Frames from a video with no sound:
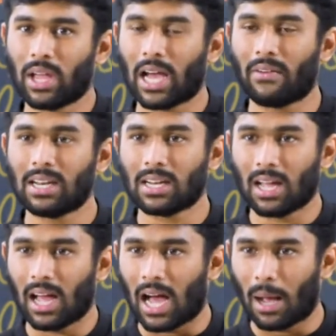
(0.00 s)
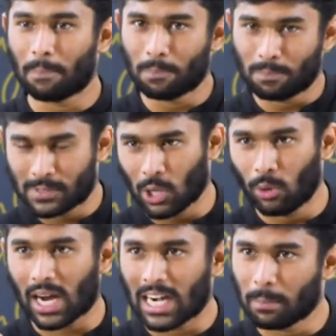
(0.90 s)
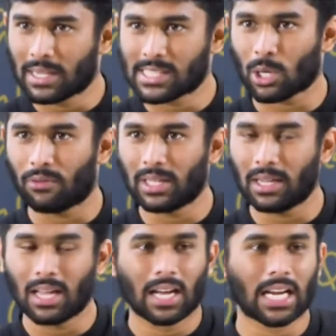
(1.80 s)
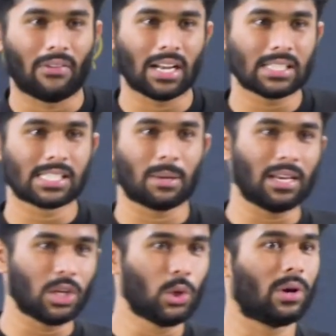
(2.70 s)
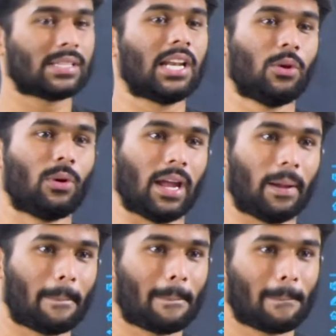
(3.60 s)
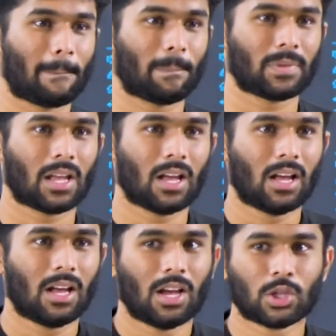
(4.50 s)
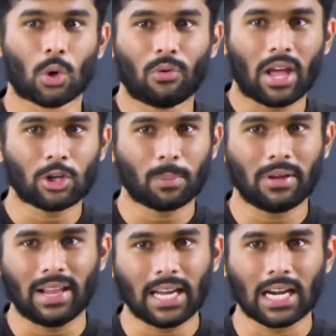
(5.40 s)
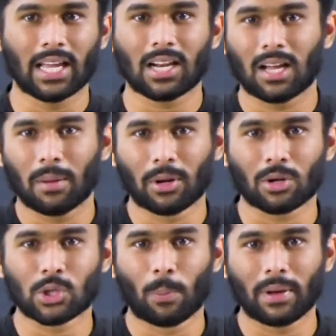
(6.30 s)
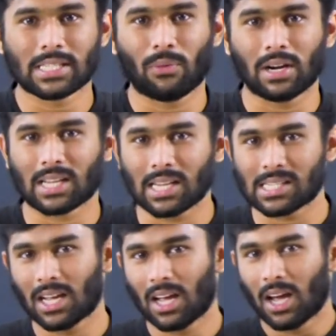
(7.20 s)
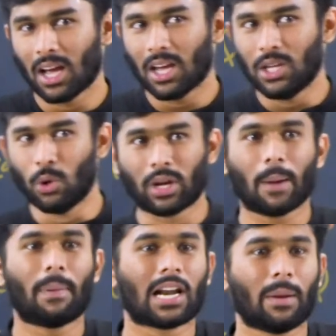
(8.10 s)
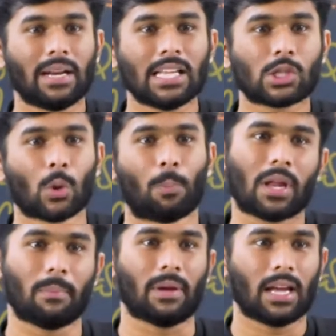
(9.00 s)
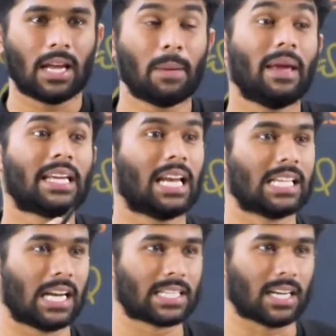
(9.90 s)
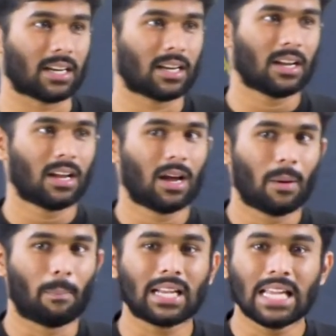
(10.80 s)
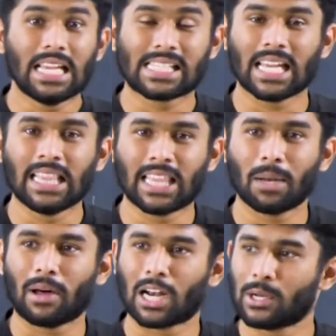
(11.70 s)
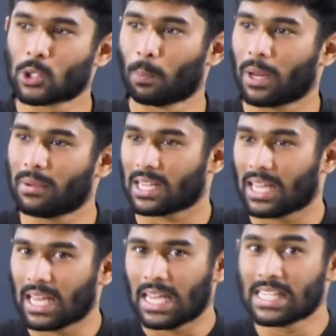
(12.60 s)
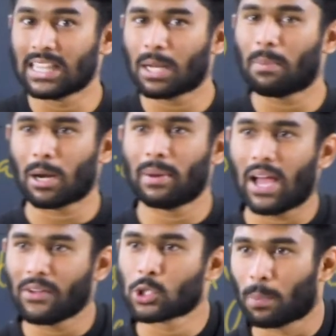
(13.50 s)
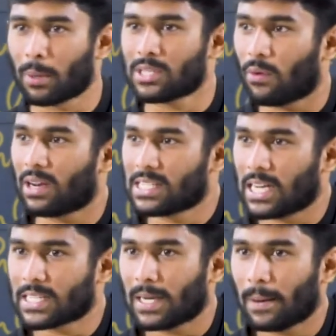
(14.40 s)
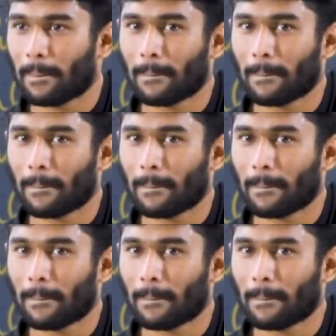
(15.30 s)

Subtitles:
we have an absolute admixture of the governance system in USA and UK. So we have to be very clear, because UPSC once asked, UK parliament is supreme in making legislation. But is the Indian parliament supremacy, is Indian parliament having supremacy over legislation?